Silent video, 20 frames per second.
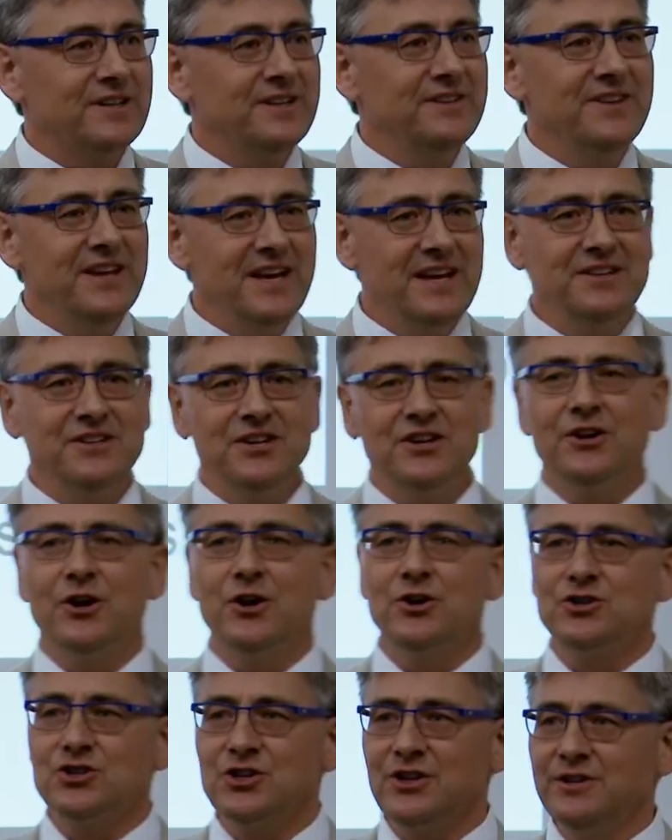And in the Indian
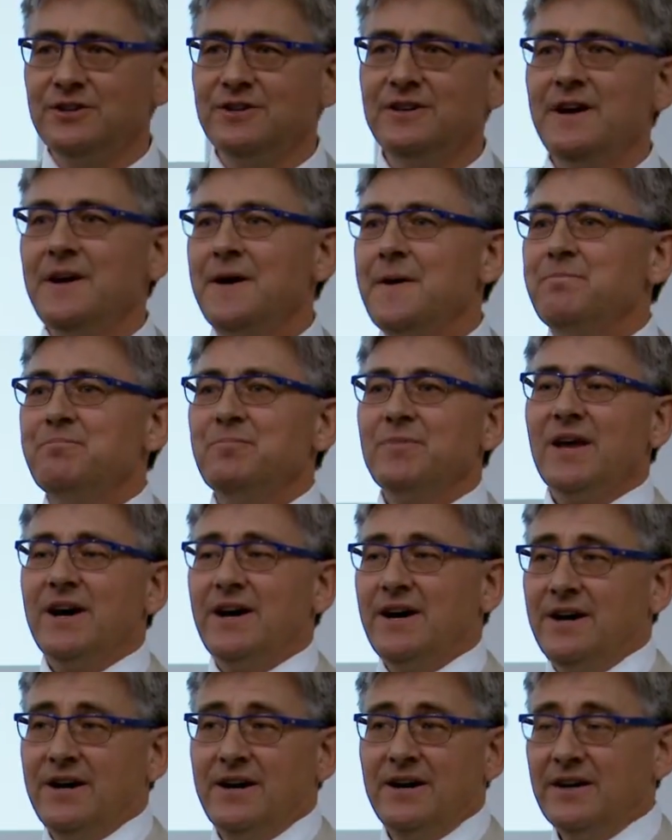Ocean,
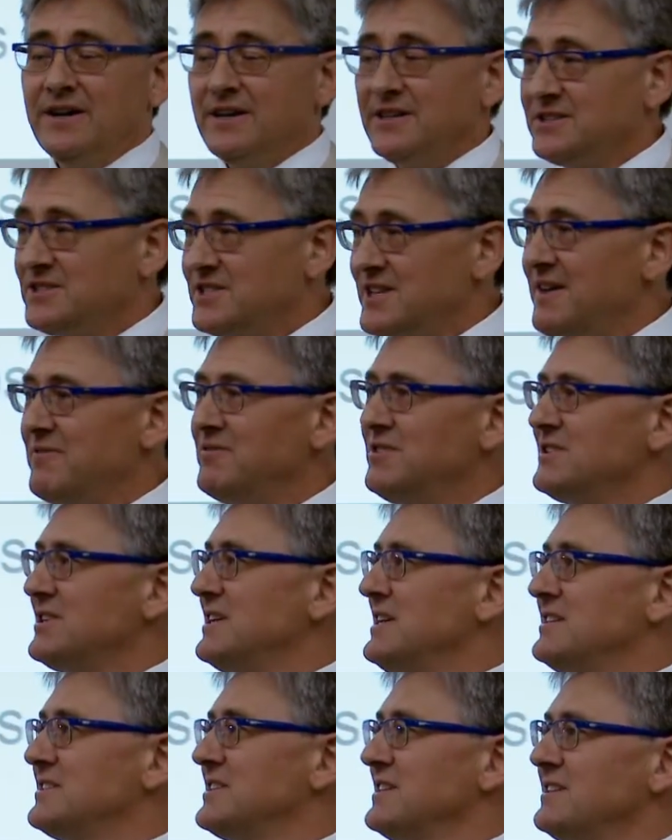
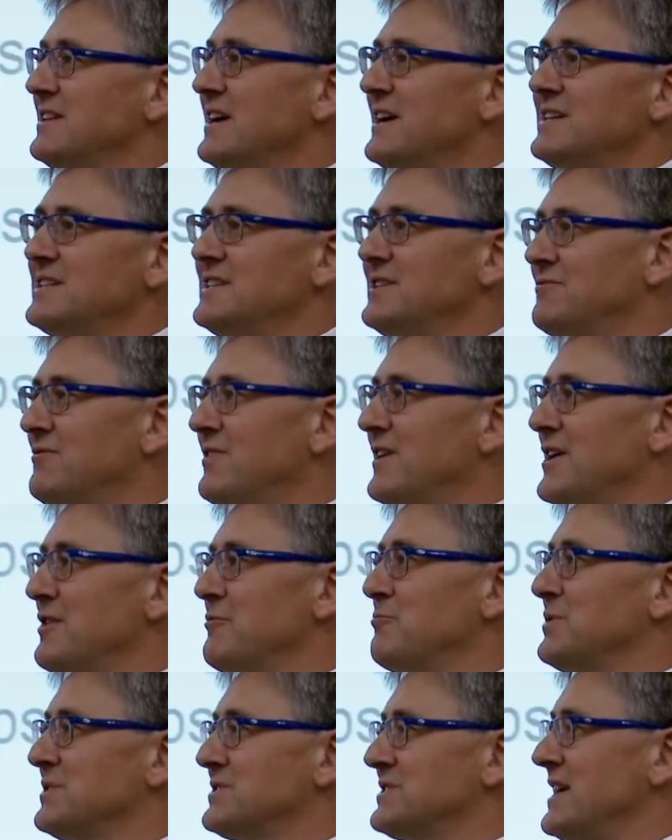70 to
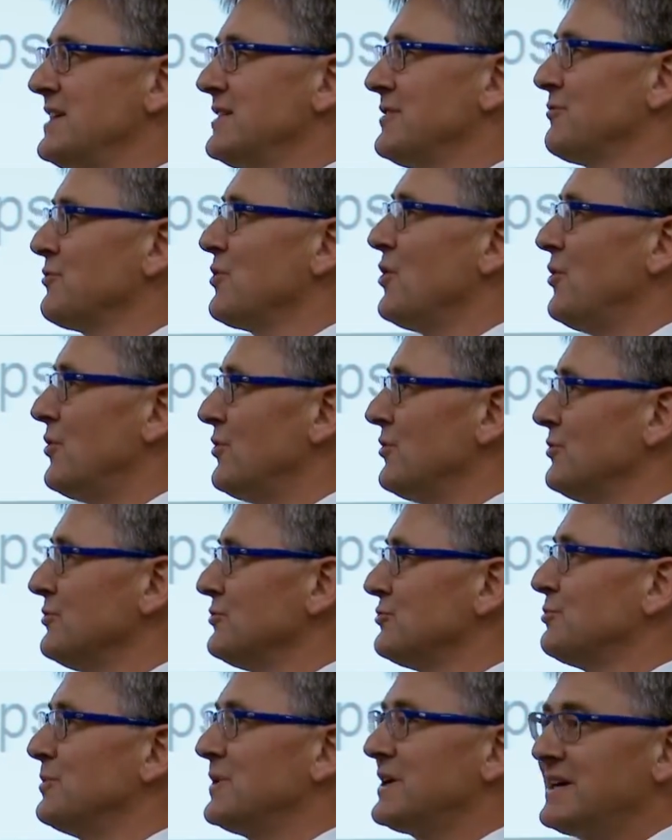95% of
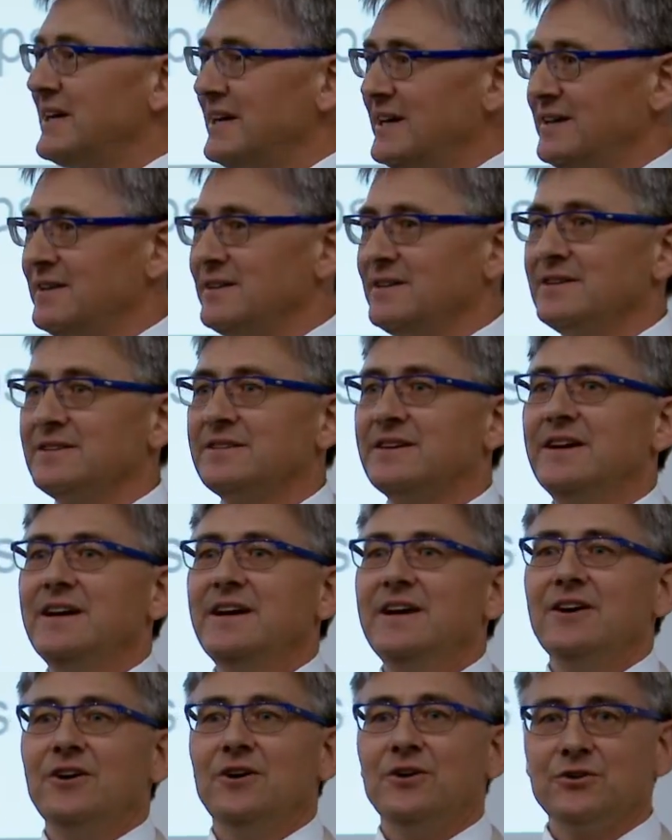corals were killed
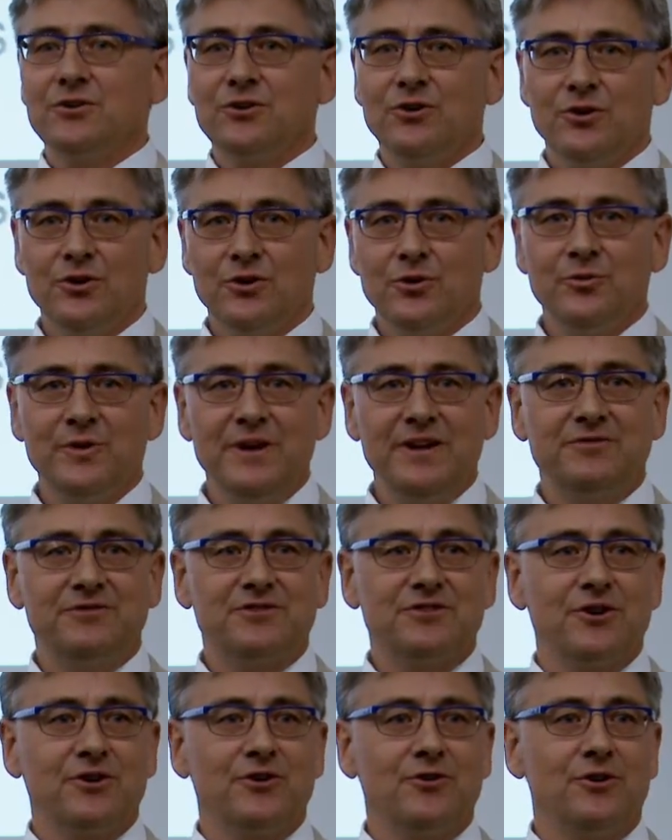on coral
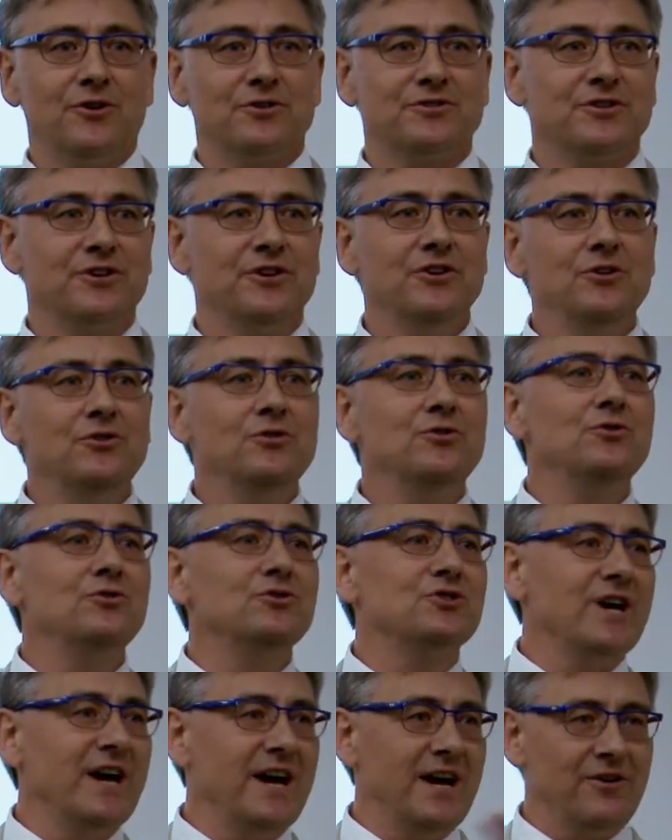reefs across
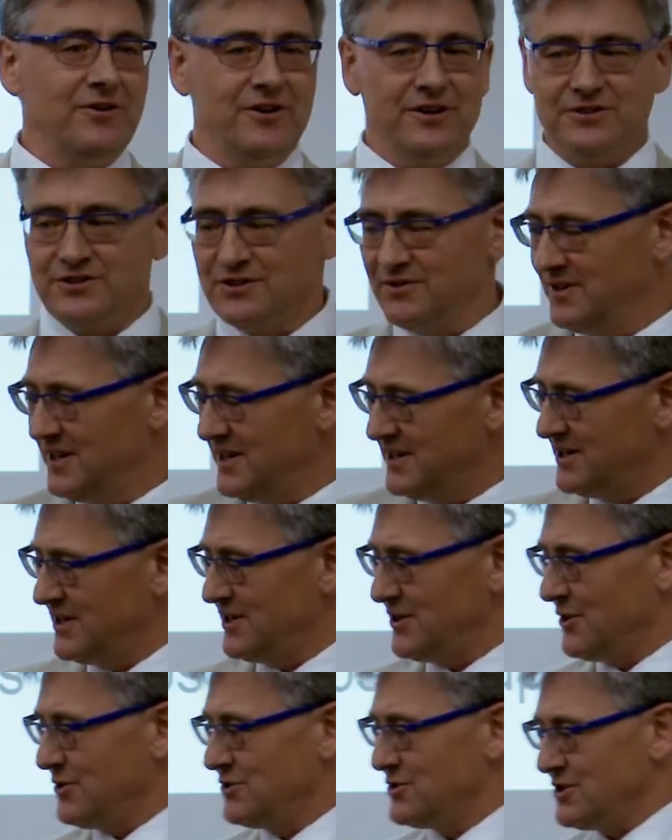huge areas of the
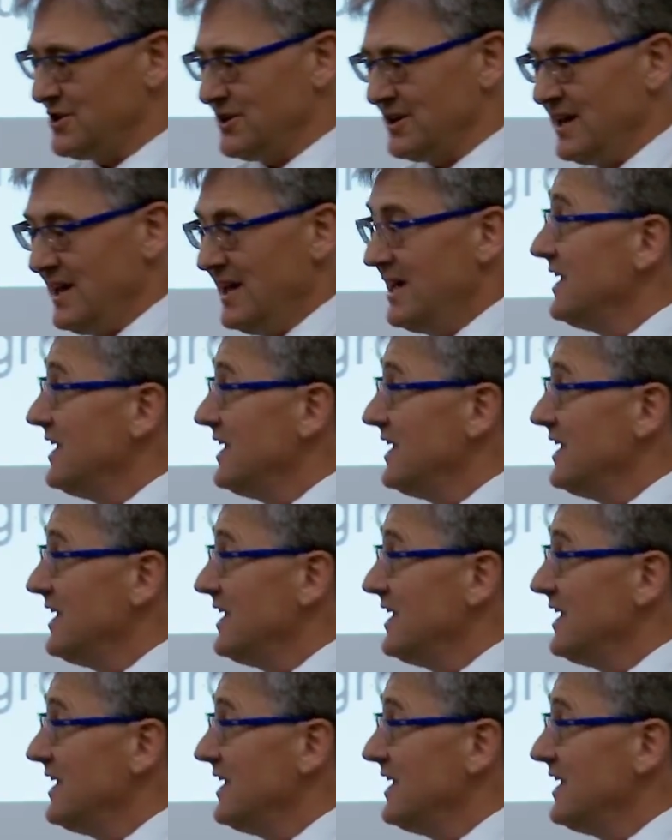Indian Ocean